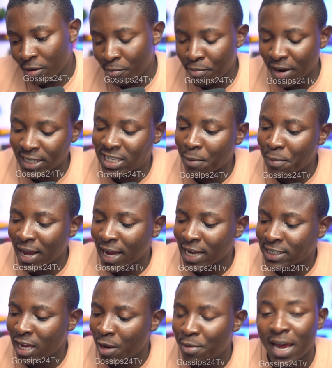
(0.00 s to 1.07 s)
But Rebecca
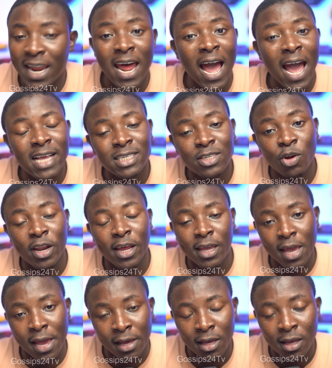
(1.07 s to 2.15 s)
said we are the icing on the
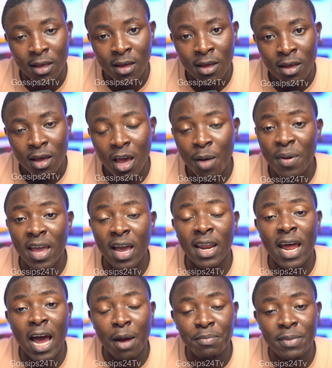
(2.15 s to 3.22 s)
cake. Ebe an
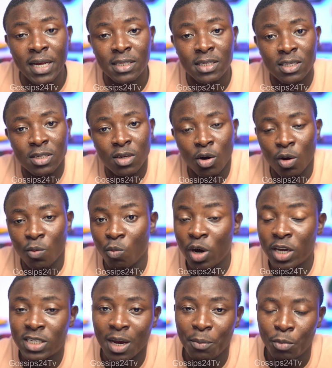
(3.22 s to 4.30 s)
update on
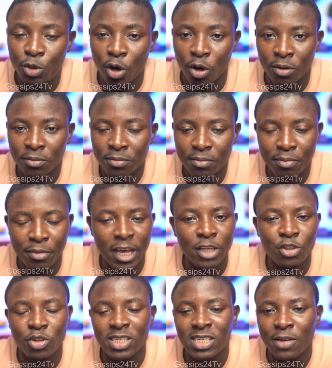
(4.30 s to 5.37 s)
Moesha Boduong. We have
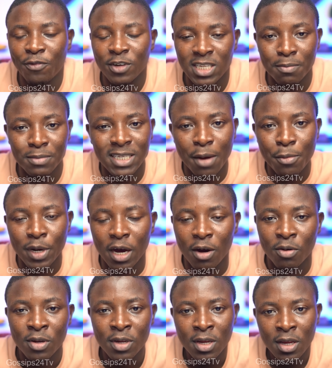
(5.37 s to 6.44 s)
shown for some time
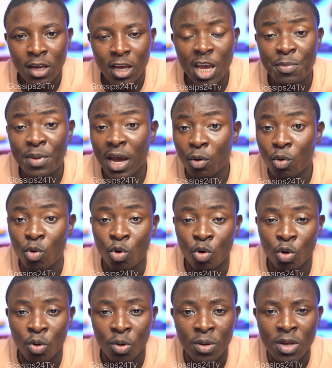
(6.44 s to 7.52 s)
now. Ebe a who
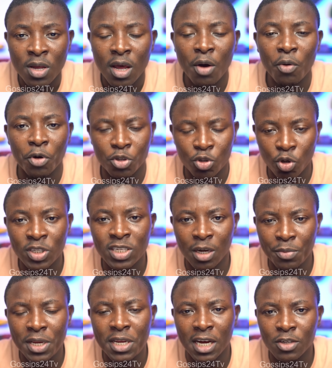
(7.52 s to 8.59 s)
no our social
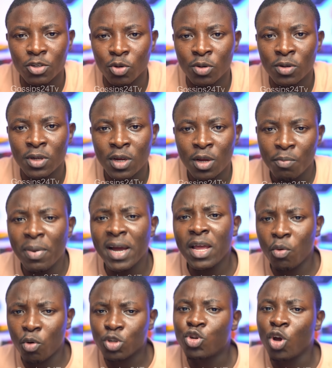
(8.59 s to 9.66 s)
media so. But
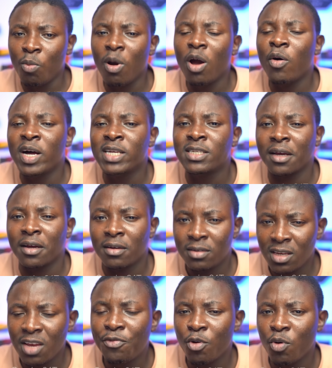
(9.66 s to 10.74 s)
yanko Showboy Haza.
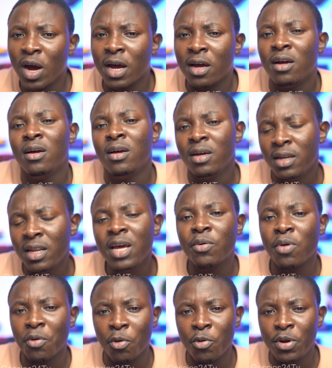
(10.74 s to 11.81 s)
If you are, ne
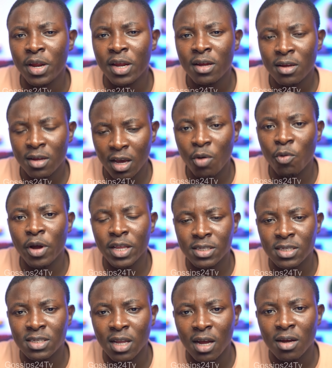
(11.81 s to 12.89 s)
kwe our
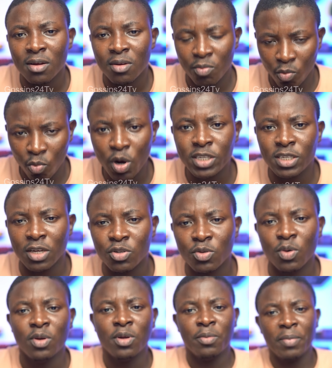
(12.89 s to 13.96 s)
sister Moesha
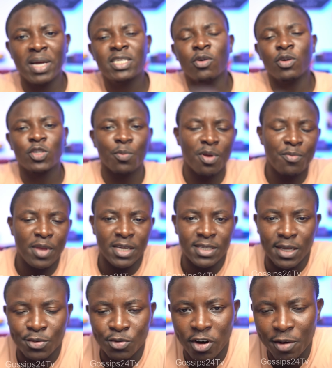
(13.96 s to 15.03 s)
so. Must also be me a
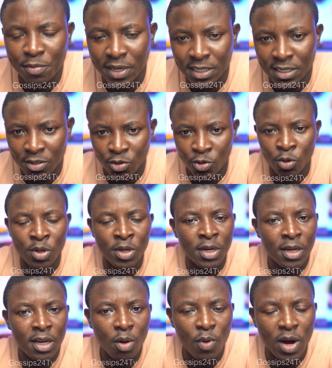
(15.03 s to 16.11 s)
subscribe button so.
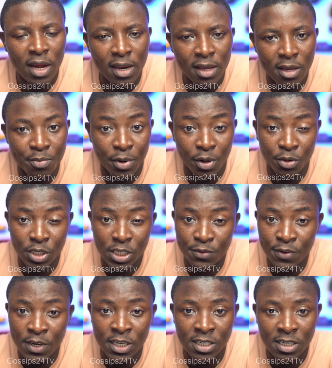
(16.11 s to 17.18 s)
Now click a bell
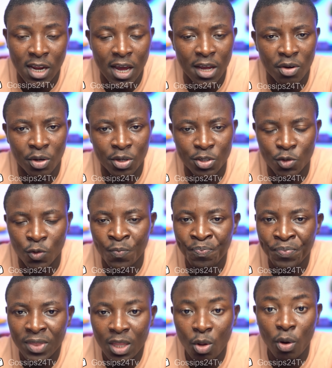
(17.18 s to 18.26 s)
notification icon so.
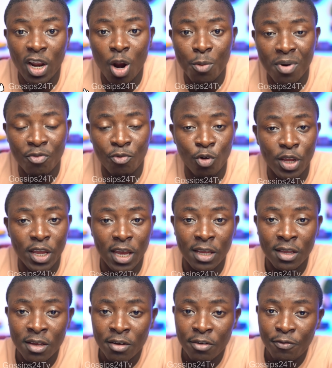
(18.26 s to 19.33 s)
Now what are follow
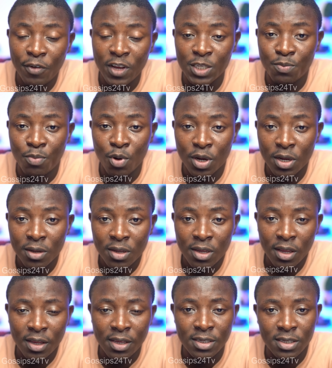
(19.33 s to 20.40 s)
ye? Facebook,
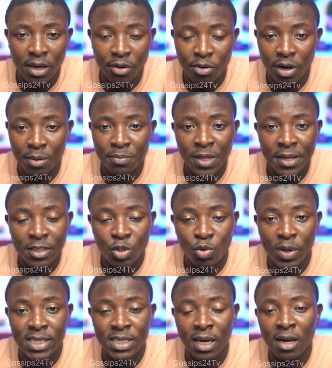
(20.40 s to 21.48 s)
Instagram,
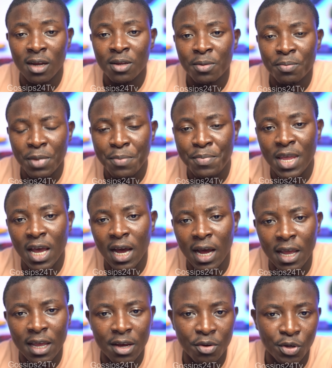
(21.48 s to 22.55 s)
Twitter, baby
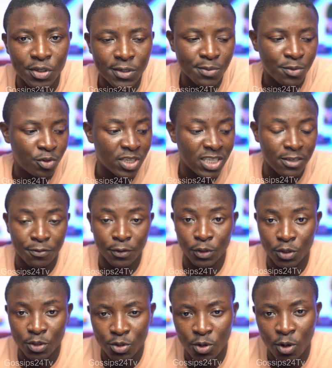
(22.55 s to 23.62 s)

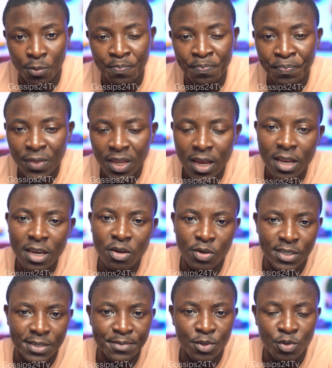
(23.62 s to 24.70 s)
gossips24.com. Any
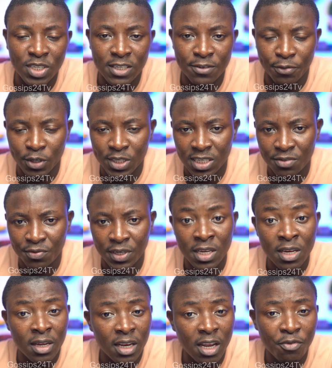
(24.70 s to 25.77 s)
Gossips 24 TV.
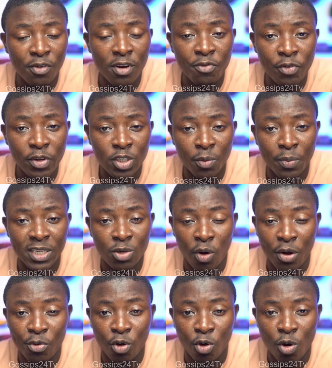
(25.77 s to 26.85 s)
Now, feel free to watch
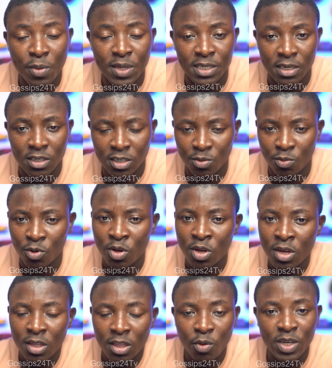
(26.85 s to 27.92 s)
your comment section.
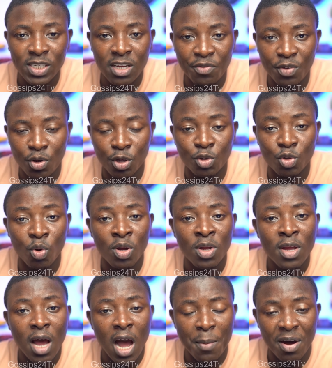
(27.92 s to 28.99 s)
Now, I share video so
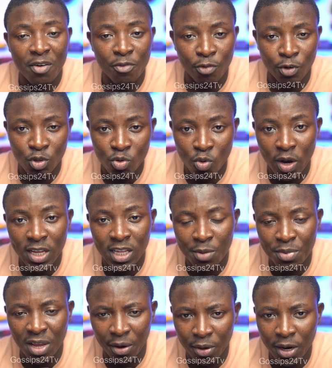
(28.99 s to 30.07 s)
I'm out for so any
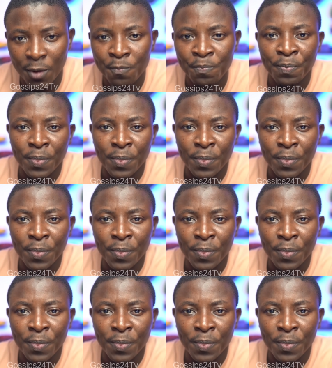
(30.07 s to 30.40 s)
biache.